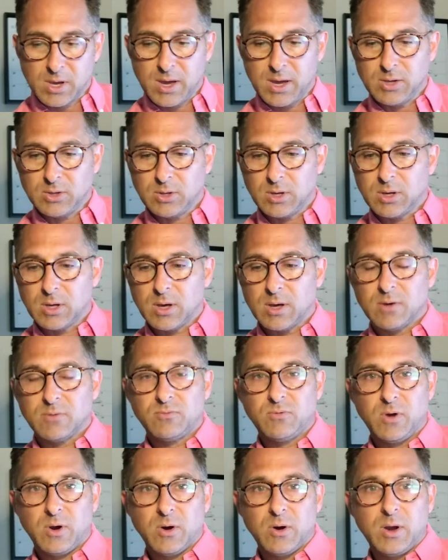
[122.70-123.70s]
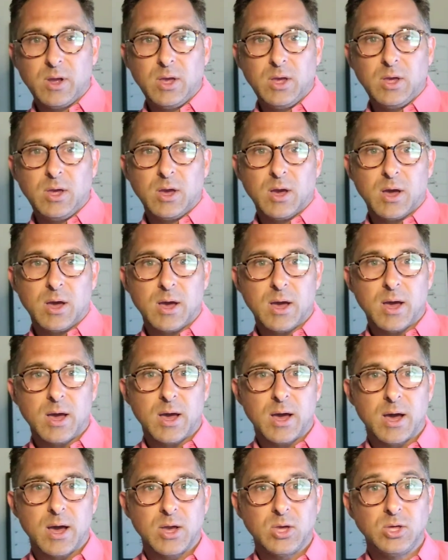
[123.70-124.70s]
like a very
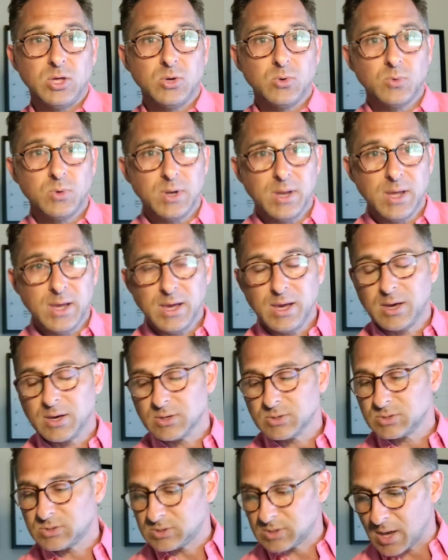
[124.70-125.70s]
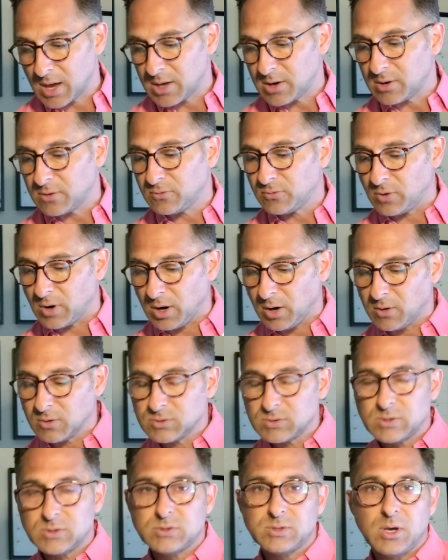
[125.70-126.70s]
unique set of
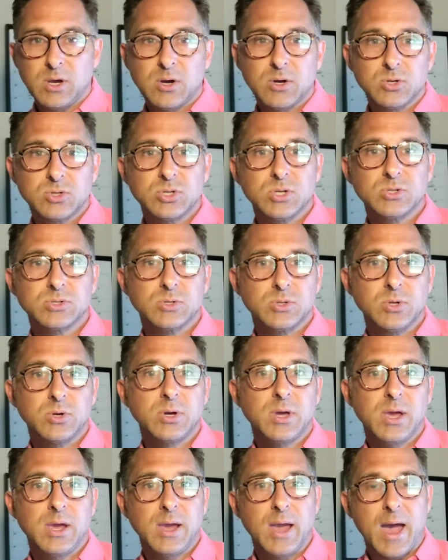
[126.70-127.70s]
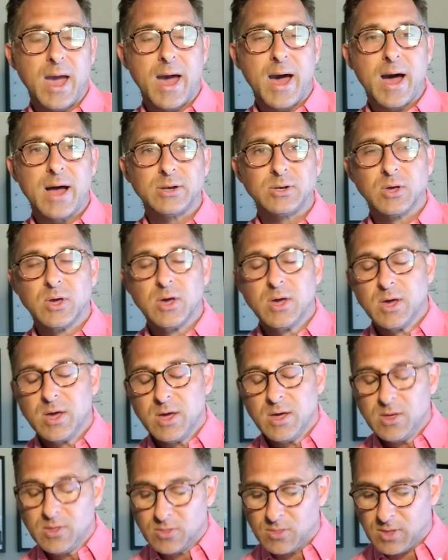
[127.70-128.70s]
fragrances here. Just looking at
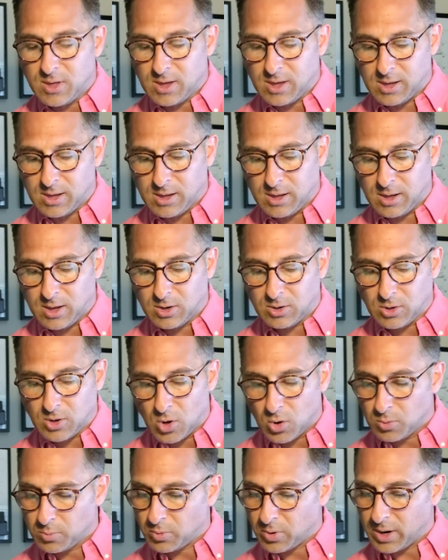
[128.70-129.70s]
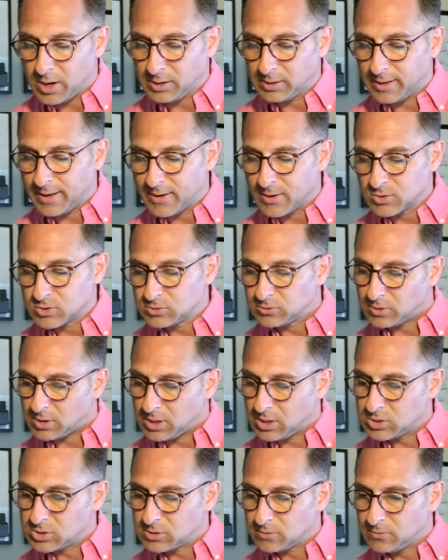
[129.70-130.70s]
the note breakdowns for
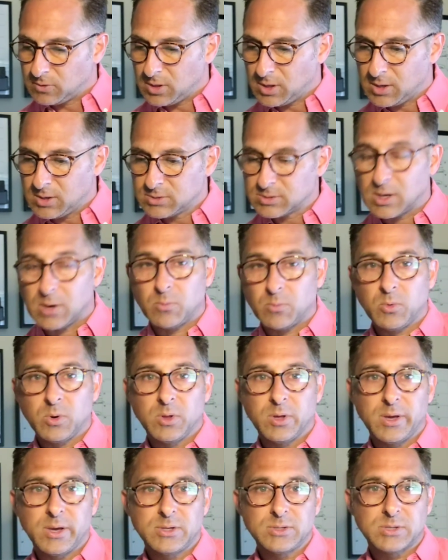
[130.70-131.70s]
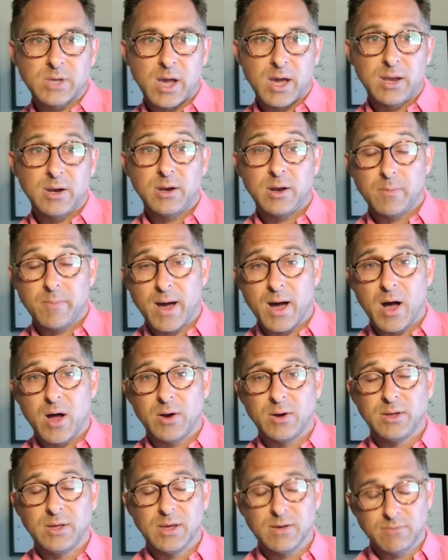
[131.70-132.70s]
each of these, I'm really excited
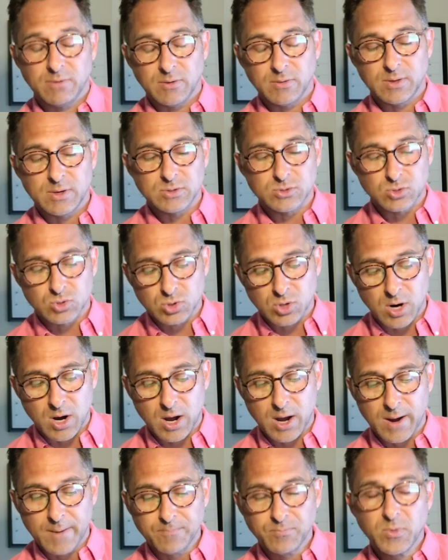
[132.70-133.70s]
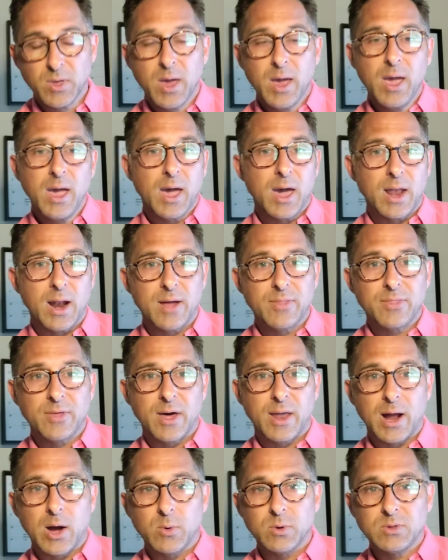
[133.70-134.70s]
about giving these a try, and I
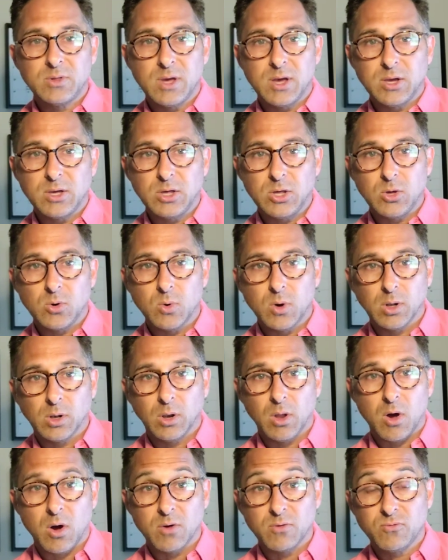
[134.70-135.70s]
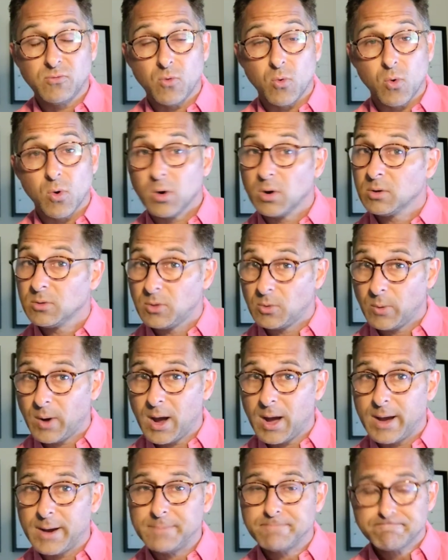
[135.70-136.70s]
thought I would take you along for the
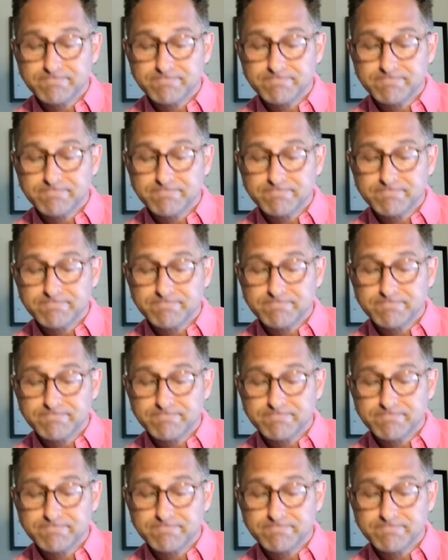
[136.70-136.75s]
ride.